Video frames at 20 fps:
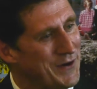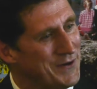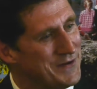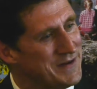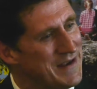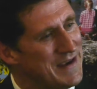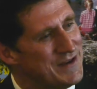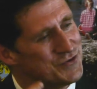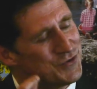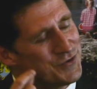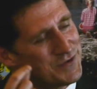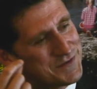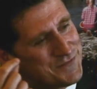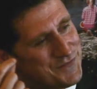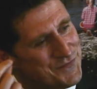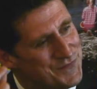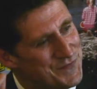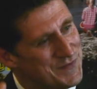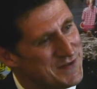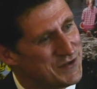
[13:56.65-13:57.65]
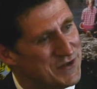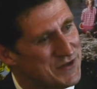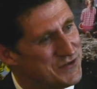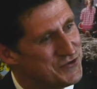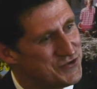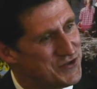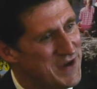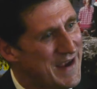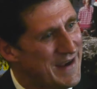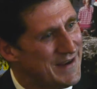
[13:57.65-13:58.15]
Nature is going to
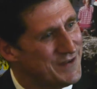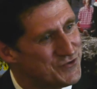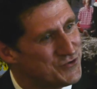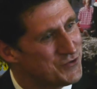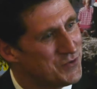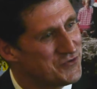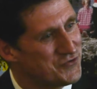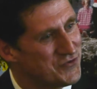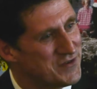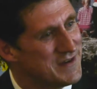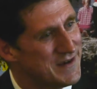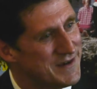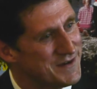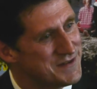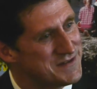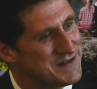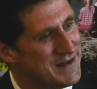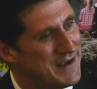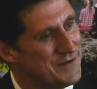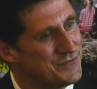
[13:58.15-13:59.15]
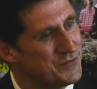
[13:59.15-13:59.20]
change 2 or 3 years later.